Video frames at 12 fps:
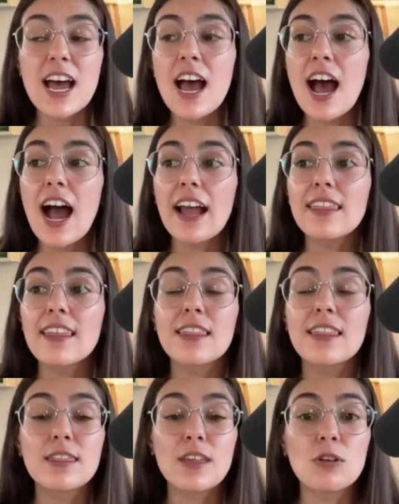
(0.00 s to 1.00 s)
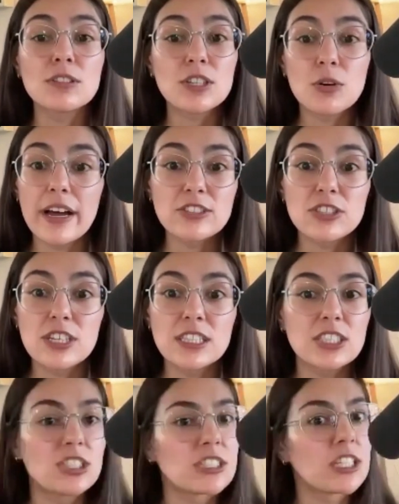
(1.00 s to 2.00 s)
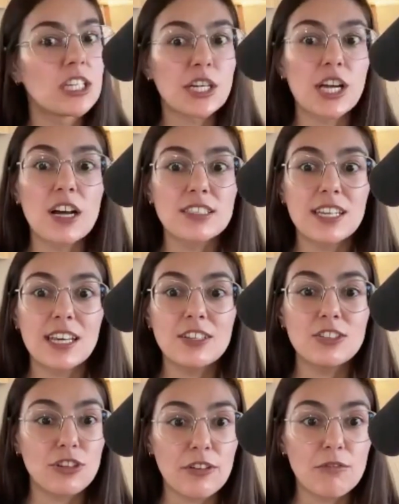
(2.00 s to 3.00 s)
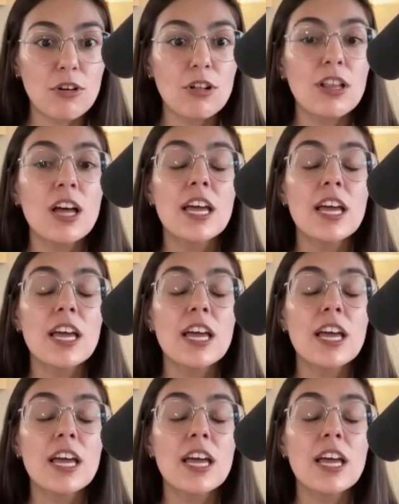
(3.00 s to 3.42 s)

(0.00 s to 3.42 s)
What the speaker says: I think those questions and just curiosity in general